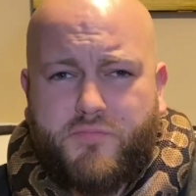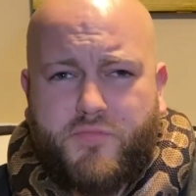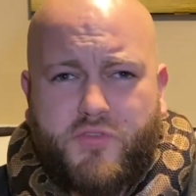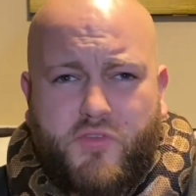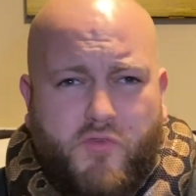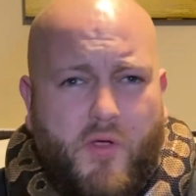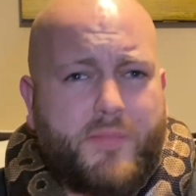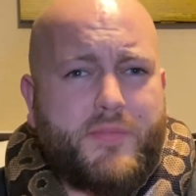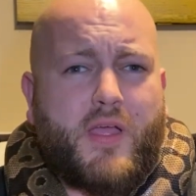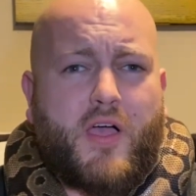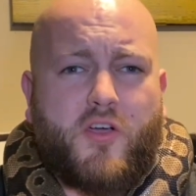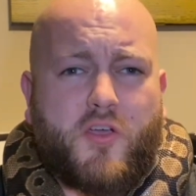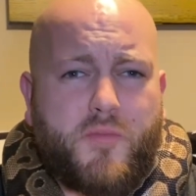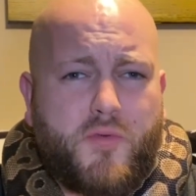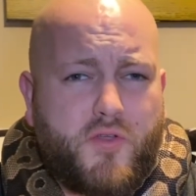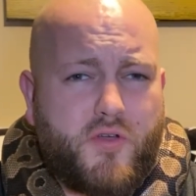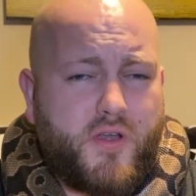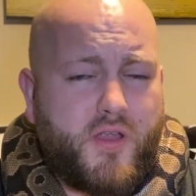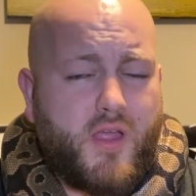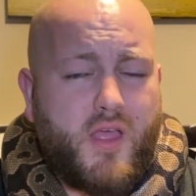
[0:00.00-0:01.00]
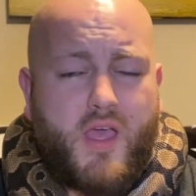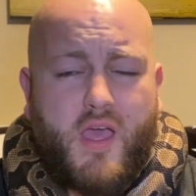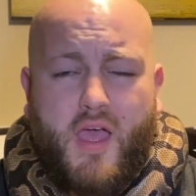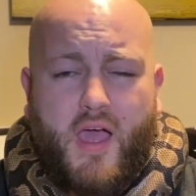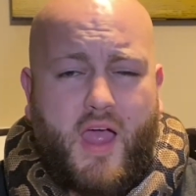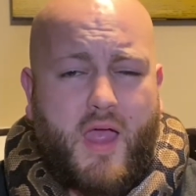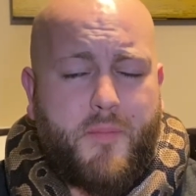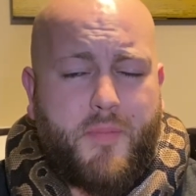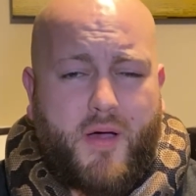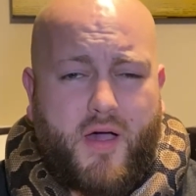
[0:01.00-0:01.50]
reptile community,
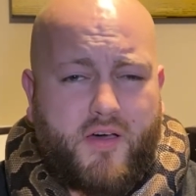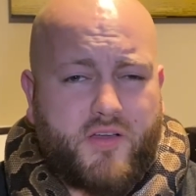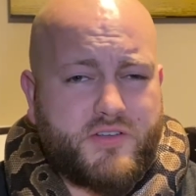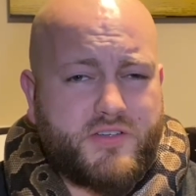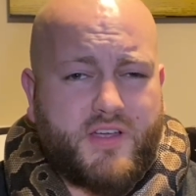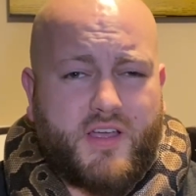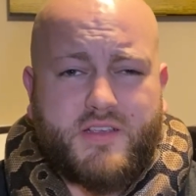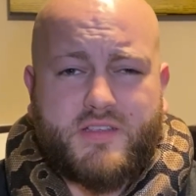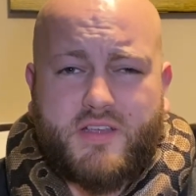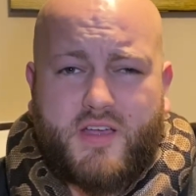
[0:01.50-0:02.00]
I apologize.